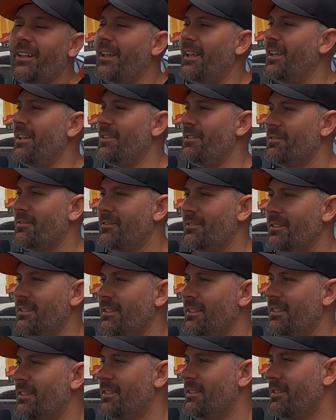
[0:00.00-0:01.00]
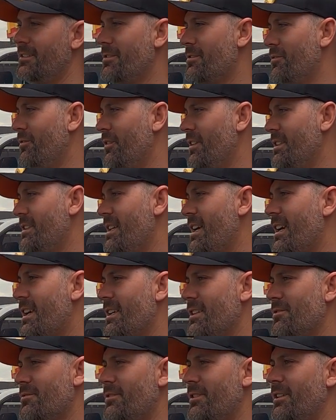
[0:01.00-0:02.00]
Yeah,
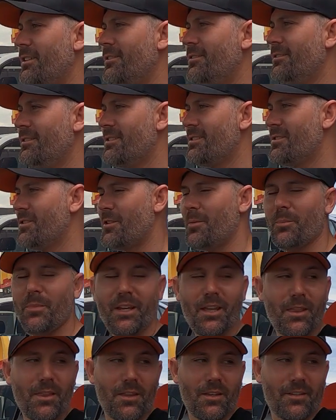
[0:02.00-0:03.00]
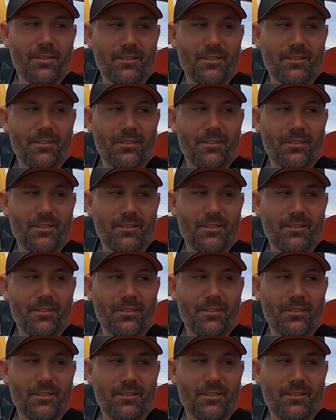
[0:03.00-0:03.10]
VTEC is real. It's not a myth.